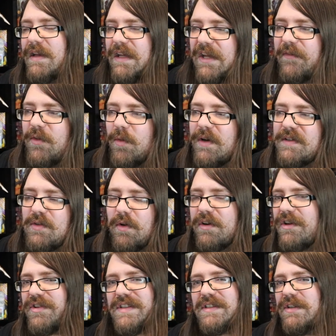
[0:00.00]
if you want to, or
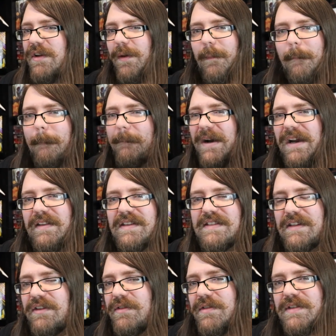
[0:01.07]
you just you know buy the
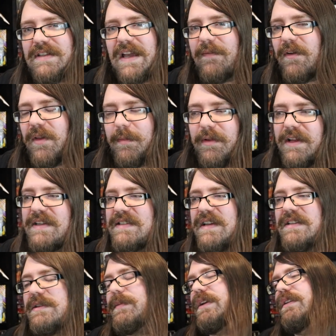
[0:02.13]
singles, have all the play
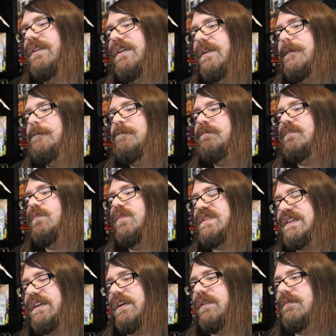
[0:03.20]
sets. I mean,
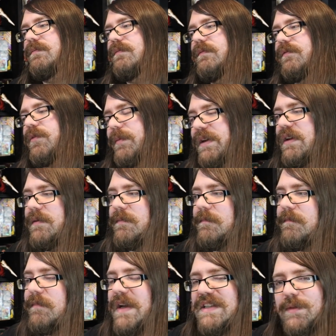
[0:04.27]
once again, for me,
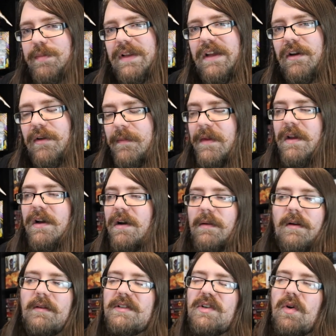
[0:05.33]
as a player.
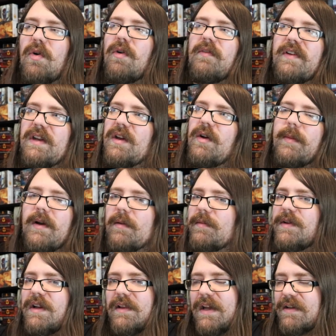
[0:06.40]
I'll, I'll, do a whole video about
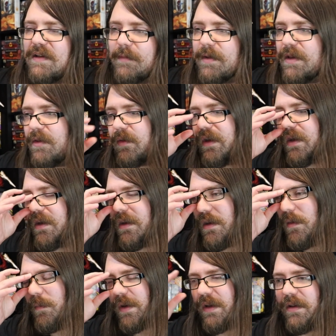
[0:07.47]
collecting, by the way.
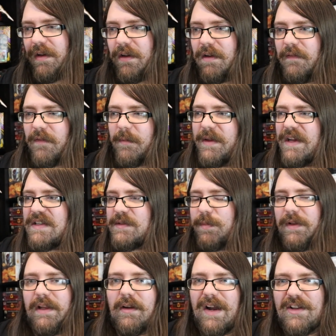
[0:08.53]
But for me as a
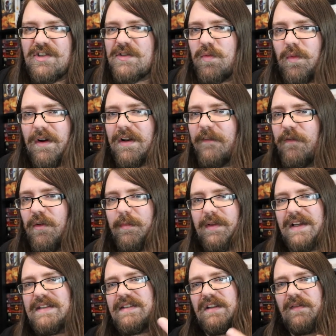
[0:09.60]
player, I just want a full
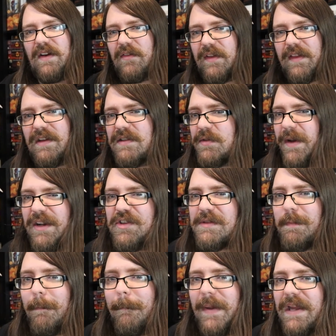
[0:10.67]
playset of everything, so I can
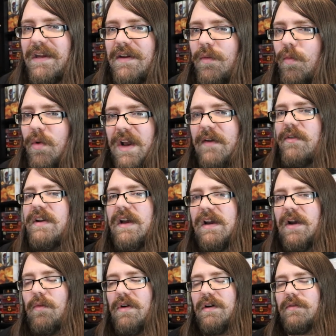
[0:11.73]
just make whatever deck
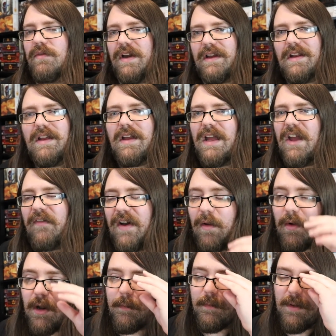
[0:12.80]
I want, right? If I
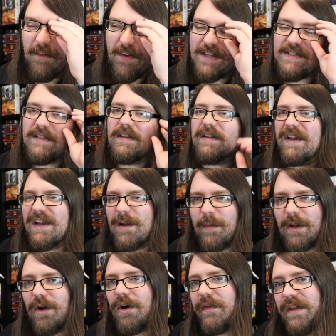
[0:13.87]
want to, if I see a deck and I'm
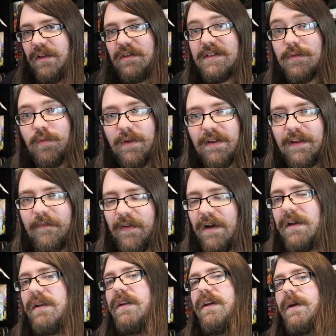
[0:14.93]
like, oh, that looks really
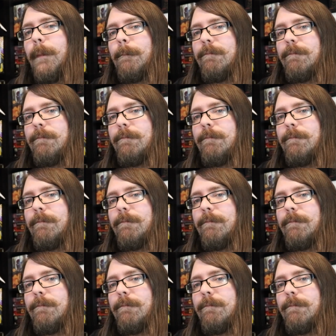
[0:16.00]
fun,